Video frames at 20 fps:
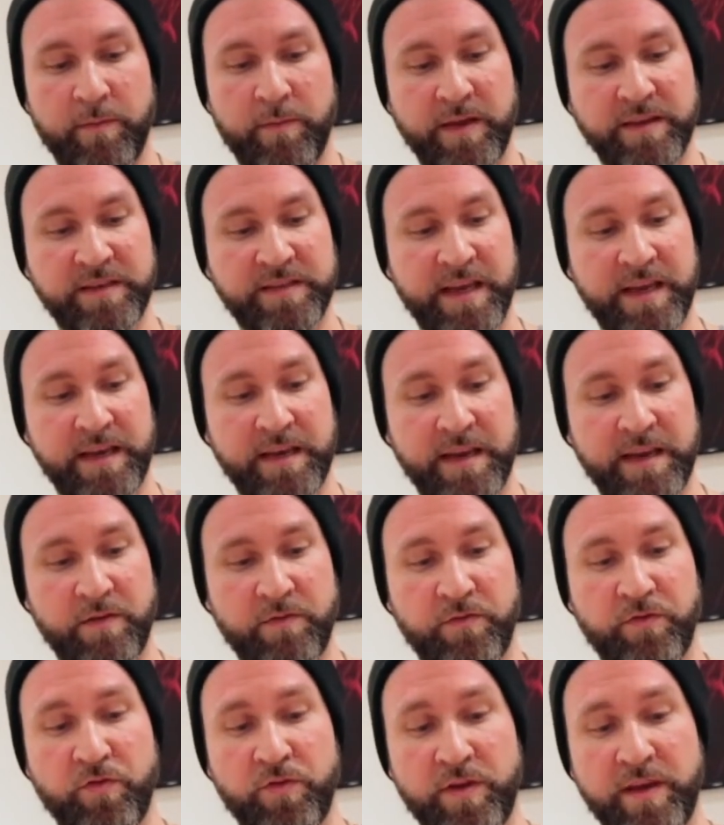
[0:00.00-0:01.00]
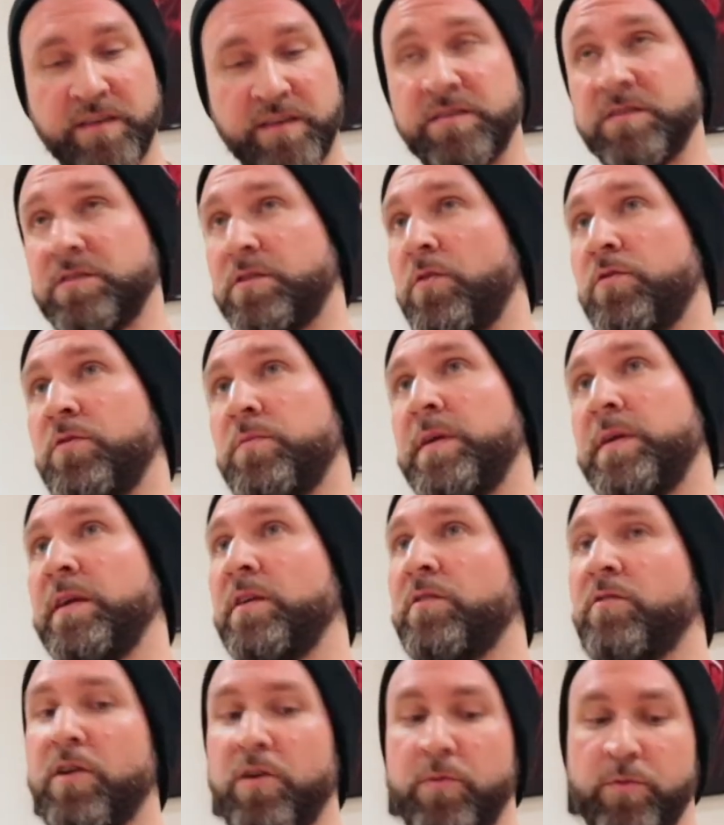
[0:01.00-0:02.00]
beer scene in a few years is going to be
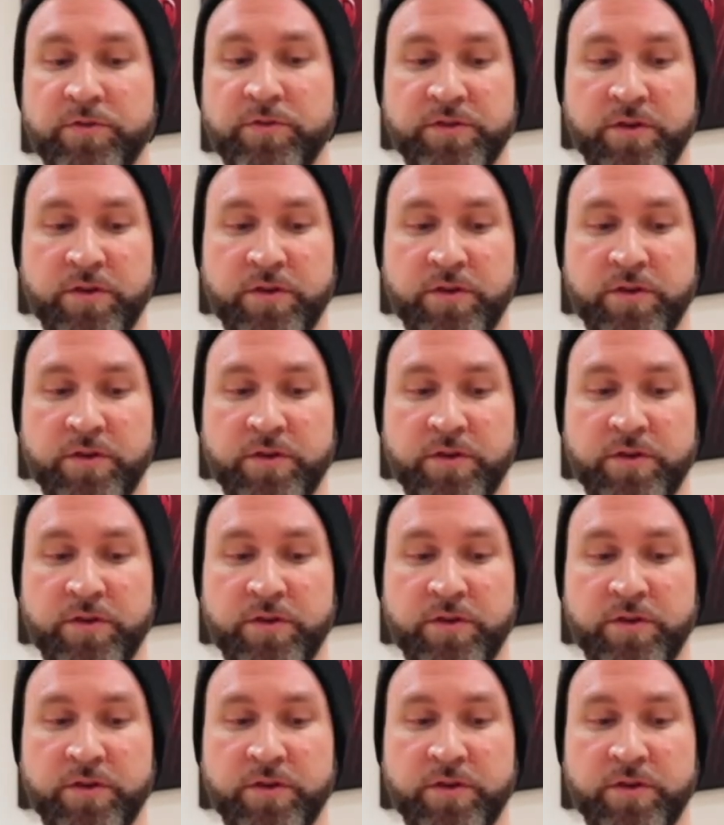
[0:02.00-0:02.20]
incredible.